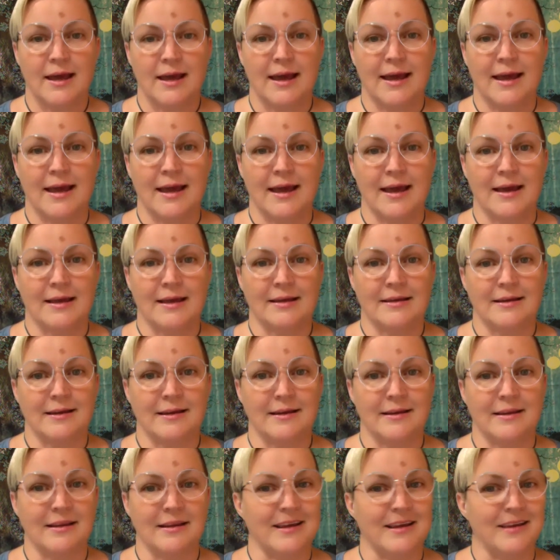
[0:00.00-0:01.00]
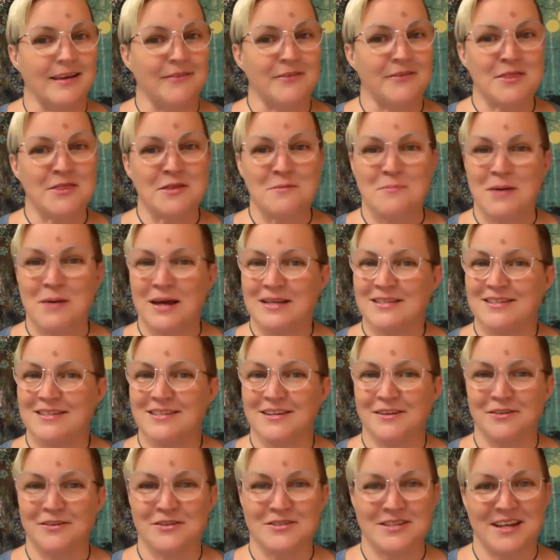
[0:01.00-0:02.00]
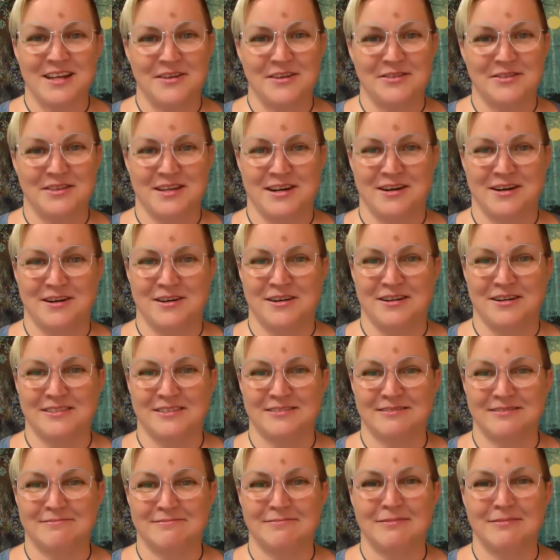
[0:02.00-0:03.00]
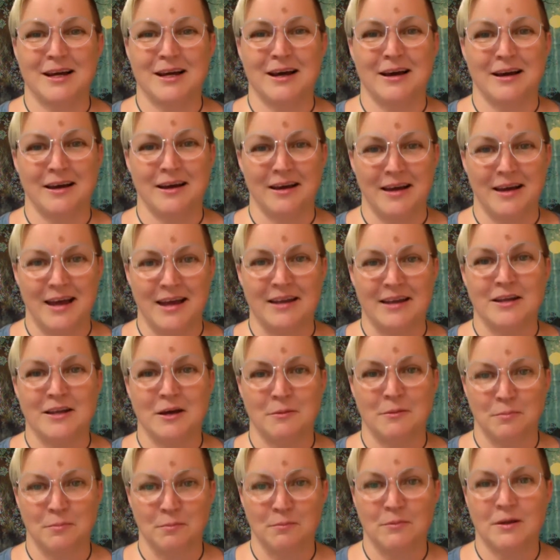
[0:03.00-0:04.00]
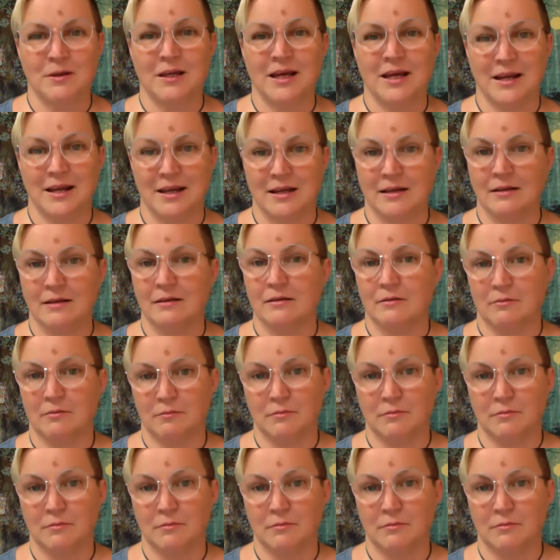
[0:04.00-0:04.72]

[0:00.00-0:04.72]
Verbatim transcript: And even the best singers out there uh, end up getting